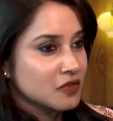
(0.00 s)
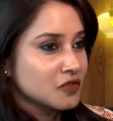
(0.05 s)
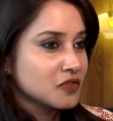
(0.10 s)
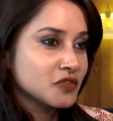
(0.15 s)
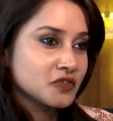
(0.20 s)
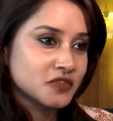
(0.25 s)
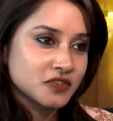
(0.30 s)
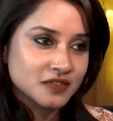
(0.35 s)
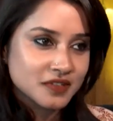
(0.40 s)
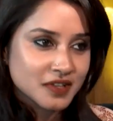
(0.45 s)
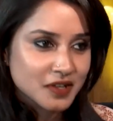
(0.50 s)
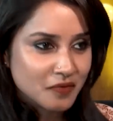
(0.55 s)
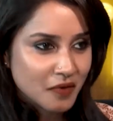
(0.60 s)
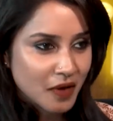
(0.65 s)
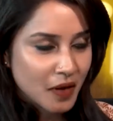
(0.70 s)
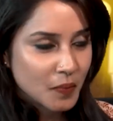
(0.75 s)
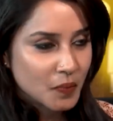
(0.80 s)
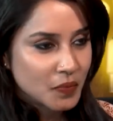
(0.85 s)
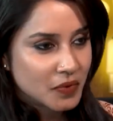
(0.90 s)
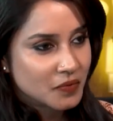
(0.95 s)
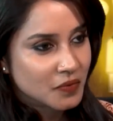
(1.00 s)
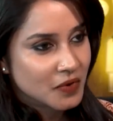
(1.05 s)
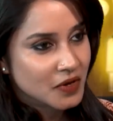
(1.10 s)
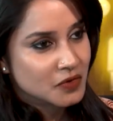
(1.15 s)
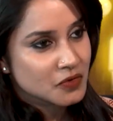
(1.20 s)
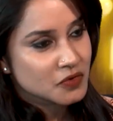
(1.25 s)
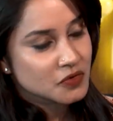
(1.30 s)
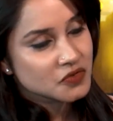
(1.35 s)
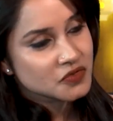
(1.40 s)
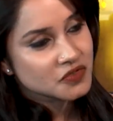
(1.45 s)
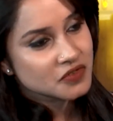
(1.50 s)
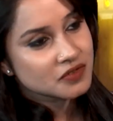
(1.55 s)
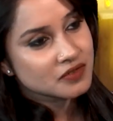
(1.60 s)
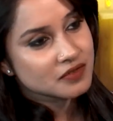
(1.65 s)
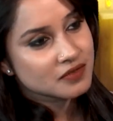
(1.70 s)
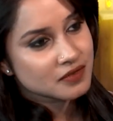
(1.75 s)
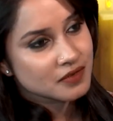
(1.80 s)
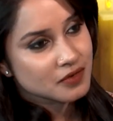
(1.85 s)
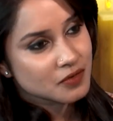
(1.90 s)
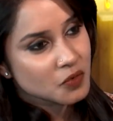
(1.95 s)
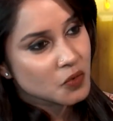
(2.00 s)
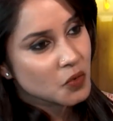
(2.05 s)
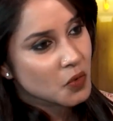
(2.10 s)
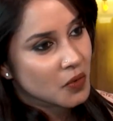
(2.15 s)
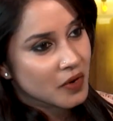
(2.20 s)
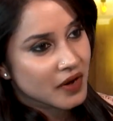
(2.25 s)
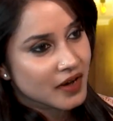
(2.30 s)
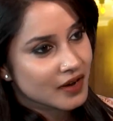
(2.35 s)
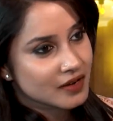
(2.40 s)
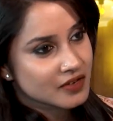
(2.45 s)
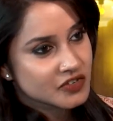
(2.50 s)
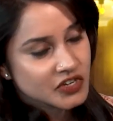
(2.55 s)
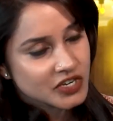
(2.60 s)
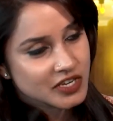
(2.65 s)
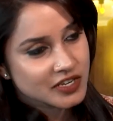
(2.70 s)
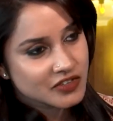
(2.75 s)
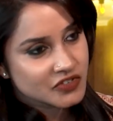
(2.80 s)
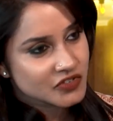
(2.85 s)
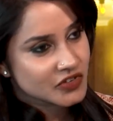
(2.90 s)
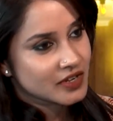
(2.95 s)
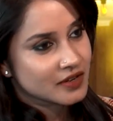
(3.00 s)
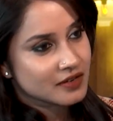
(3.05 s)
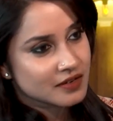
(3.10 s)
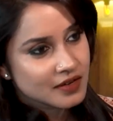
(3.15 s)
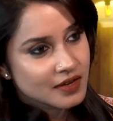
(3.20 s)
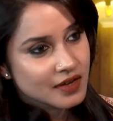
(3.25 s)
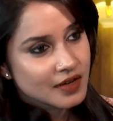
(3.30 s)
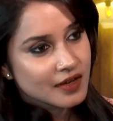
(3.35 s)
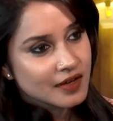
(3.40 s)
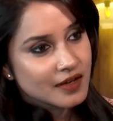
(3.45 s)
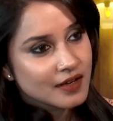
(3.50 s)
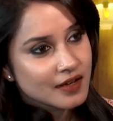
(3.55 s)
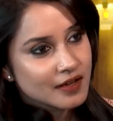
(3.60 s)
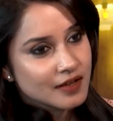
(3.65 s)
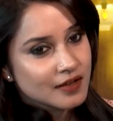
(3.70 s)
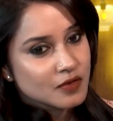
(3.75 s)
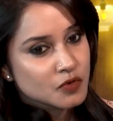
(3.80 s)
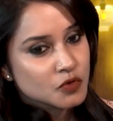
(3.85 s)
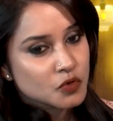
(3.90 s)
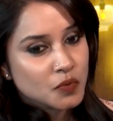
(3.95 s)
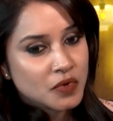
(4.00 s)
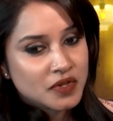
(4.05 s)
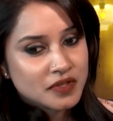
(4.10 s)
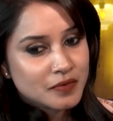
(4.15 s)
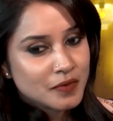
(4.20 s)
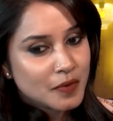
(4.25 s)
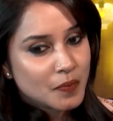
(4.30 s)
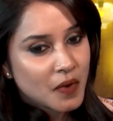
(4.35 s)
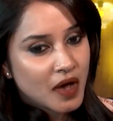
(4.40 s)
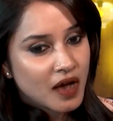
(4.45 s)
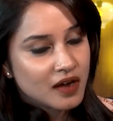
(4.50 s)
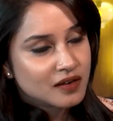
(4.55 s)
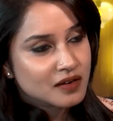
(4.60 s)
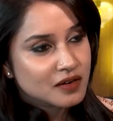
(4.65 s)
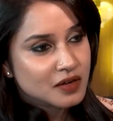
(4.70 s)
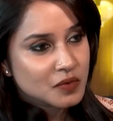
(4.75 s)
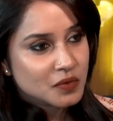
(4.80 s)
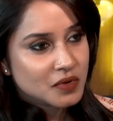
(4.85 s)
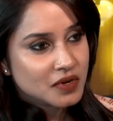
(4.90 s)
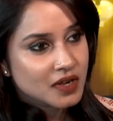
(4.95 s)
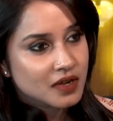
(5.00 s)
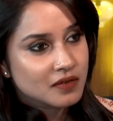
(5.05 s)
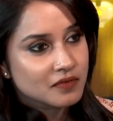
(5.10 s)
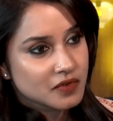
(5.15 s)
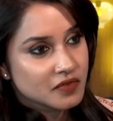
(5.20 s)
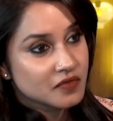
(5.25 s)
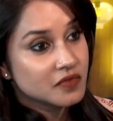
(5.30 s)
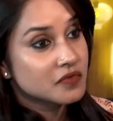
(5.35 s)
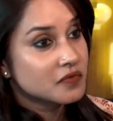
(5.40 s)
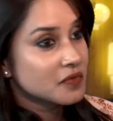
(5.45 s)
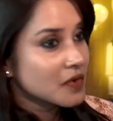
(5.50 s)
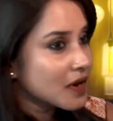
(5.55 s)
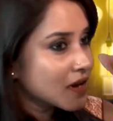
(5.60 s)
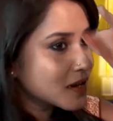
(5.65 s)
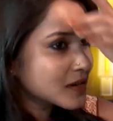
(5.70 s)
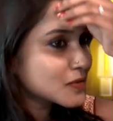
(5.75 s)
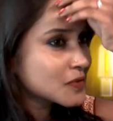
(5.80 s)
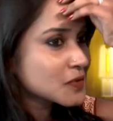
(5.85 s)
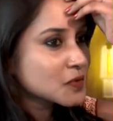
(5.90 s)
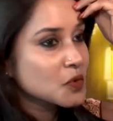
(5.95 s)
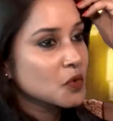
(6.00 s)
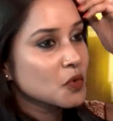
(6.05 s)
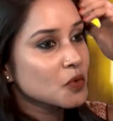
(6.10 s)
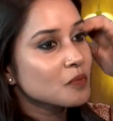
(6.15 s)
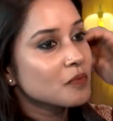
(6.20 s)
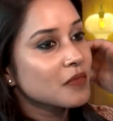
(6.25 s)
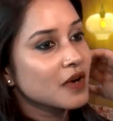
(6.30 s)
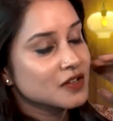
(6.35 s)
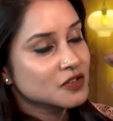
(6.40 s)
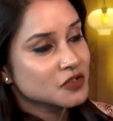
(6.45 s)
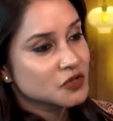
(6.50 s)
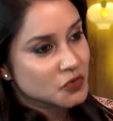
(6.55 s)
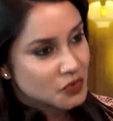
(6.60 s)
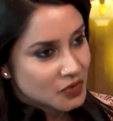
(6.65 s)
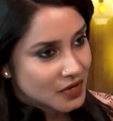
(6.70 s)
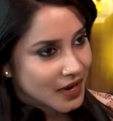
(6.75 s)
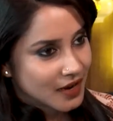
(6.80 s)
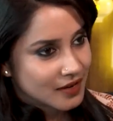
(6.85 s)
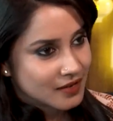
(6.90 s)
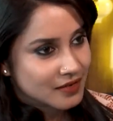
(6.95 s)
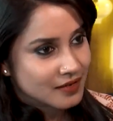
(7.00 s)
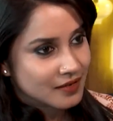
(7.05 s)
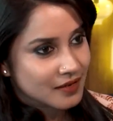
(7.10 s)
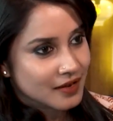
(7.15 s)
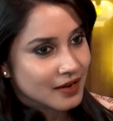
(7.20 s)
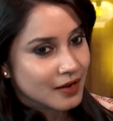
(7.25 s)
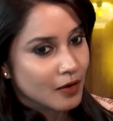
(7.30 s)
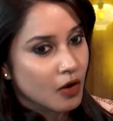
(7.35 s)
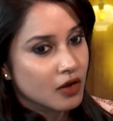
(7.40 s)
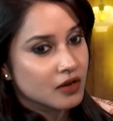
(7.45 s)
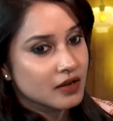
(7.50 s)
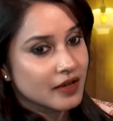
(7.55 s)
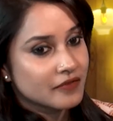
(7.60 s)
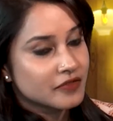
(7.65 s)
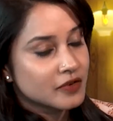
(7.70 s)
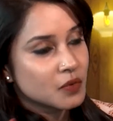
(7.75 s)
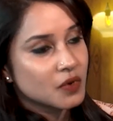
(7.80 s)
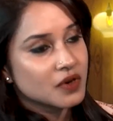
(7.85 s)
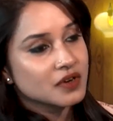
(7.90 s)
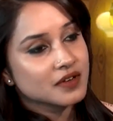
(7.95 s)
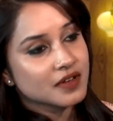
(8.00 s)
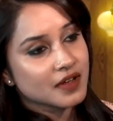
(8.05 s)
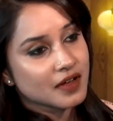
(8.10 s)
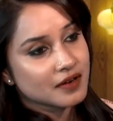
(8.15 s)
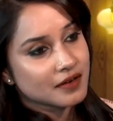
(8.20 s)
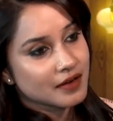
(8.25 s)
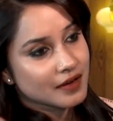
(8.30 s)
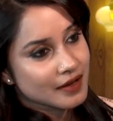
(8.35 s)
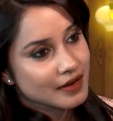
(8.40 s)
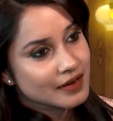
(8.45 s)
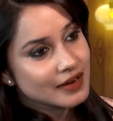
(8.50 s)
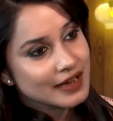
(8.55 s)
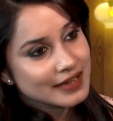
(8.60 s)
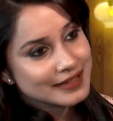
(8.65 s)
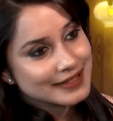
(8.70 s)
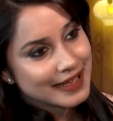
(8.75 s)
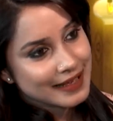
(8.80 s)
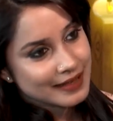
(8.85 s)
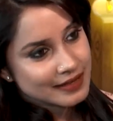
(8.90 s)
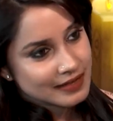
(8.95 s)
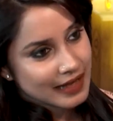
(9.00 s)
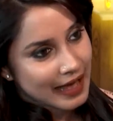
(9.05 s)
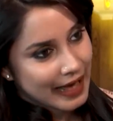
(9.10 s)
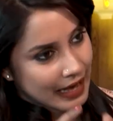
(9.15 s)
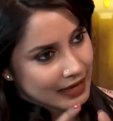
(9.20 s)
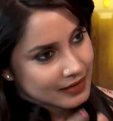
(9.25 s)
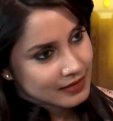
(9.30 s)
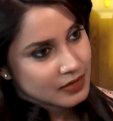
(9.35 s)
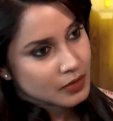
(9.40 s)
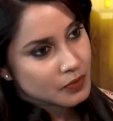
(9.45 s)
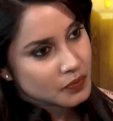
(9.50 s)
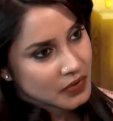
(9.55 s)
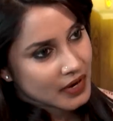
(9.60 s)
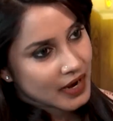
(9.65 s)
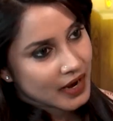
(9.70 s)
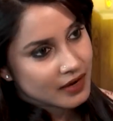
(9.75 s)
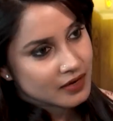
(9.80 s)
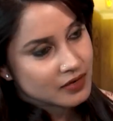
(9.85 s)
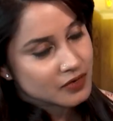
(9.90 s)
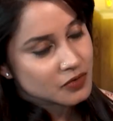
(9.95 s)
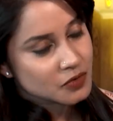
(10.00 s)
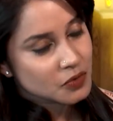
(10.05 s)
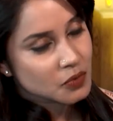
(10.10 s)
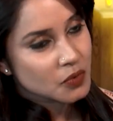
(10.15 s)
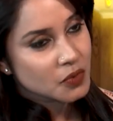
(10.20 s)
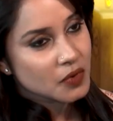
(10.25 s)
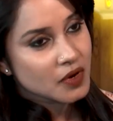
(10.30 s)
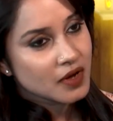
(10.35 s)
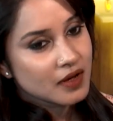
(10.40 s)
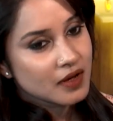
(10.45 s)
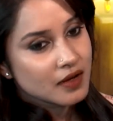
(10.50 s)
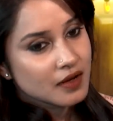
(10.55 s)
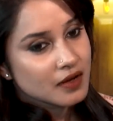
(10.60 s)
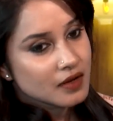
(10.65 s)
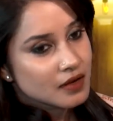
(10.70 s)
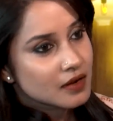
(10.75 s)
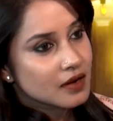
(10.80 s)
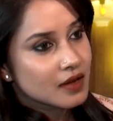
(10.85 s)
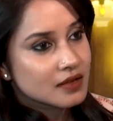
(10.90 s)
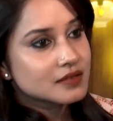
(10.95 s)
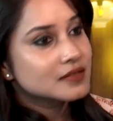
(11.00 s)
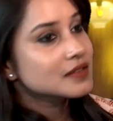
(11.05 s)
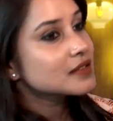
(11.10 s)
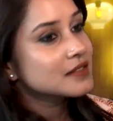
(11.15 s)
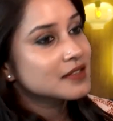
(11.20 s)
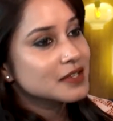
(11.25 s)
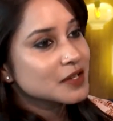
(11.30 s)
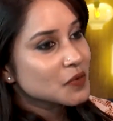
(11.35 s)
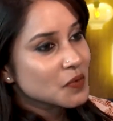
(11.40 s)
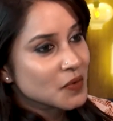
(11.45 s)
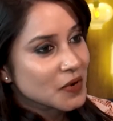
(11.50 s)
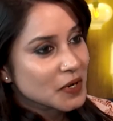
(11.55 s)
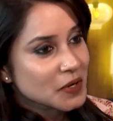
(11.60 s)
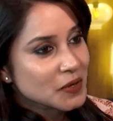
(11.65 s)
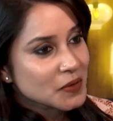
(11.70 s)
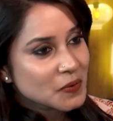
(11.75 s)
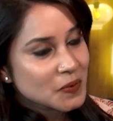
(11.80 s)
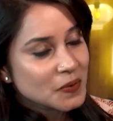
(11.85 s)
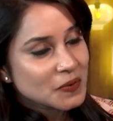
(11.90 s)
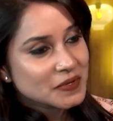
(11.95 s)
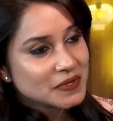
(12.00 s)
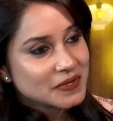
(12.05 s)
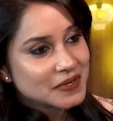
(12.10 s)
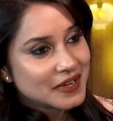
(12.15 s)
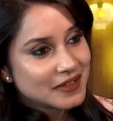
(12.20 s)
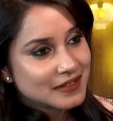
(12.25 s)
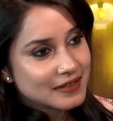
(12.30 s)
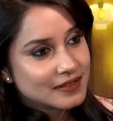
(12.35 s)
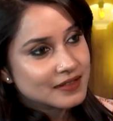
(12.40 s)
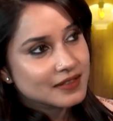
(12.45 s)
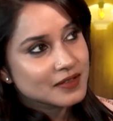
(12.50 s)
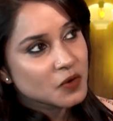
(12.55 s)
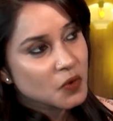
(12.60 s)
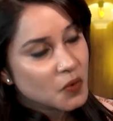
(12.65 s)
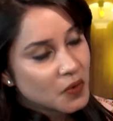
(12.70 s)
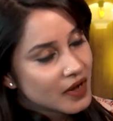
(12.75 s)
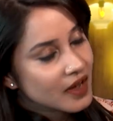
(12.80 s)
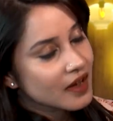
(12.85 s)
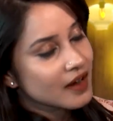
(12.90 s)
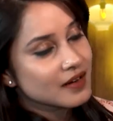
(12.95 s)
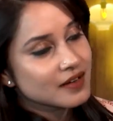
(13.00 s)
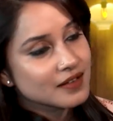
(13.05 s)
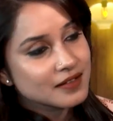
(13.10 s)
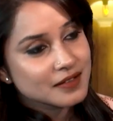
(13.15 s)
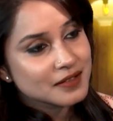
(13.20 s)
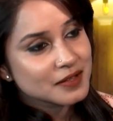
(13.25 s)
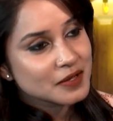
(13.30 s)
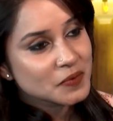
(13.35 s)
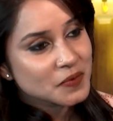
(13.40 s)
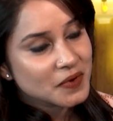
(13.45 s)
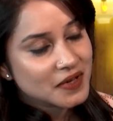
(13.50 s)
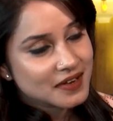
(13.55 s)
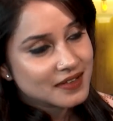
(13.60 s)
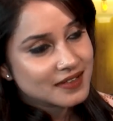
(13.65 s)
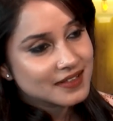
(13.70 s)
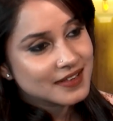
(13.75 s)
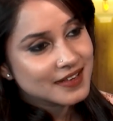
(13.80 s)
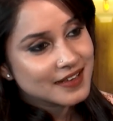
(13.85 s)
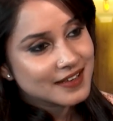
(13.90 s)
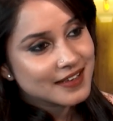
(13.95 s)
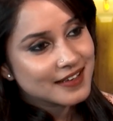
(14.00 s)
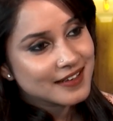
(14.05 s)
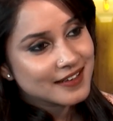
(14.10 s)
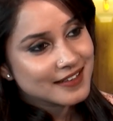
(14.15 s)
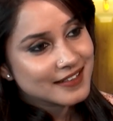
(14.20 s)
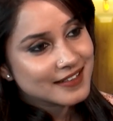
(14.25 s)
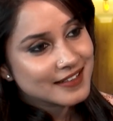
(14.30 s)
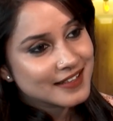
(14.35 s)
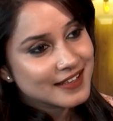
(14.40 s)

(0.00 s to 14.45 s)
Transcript: don't you just give up why don't hmm. you just you know go ahead change and so myself, my partner were like, we've worked so much to get here, and all everyone can recognize as as the brand. So mm. let's just see where it goes. Let's go ahead and see where. But that must have taken us.